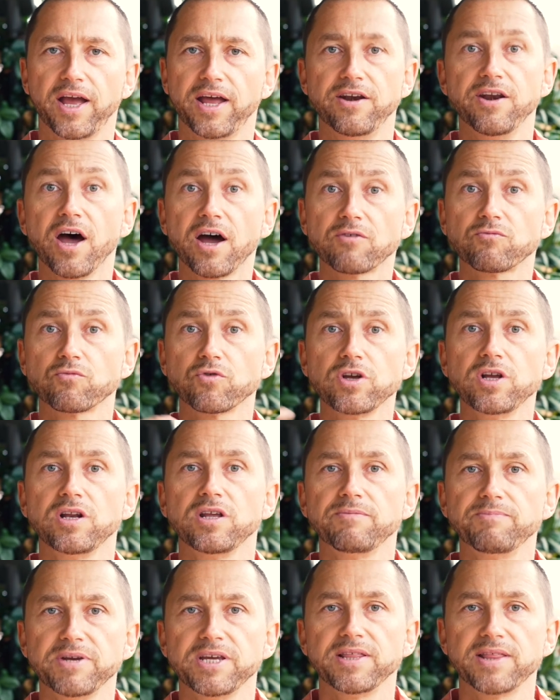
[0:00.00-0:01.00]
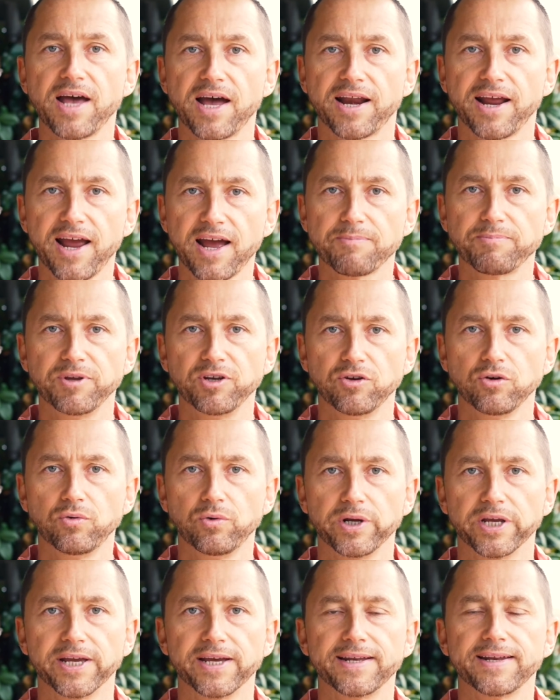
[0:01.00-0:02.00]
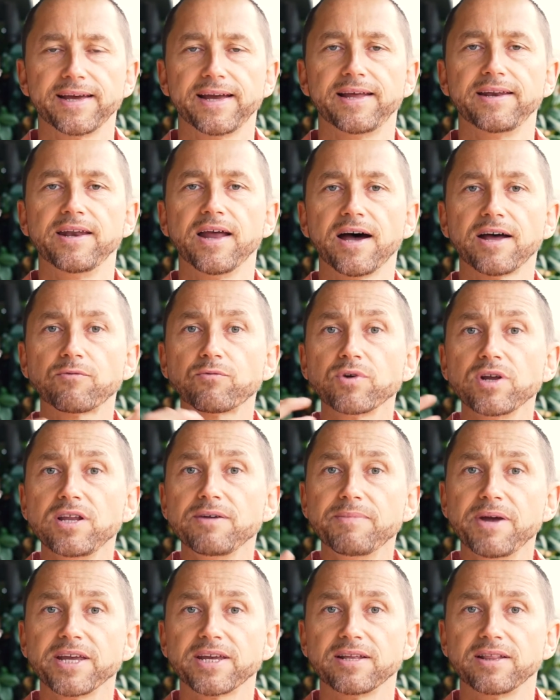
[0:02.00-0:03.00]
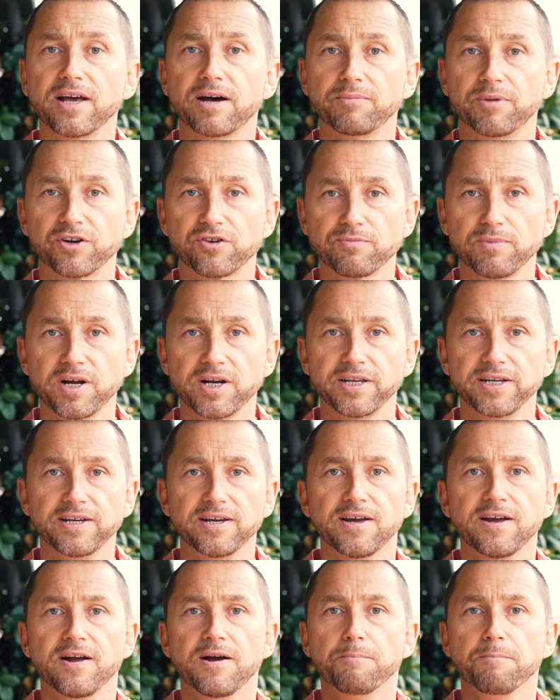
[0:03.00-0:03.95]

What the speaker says: and not really be that happy doing it and not really making that much money.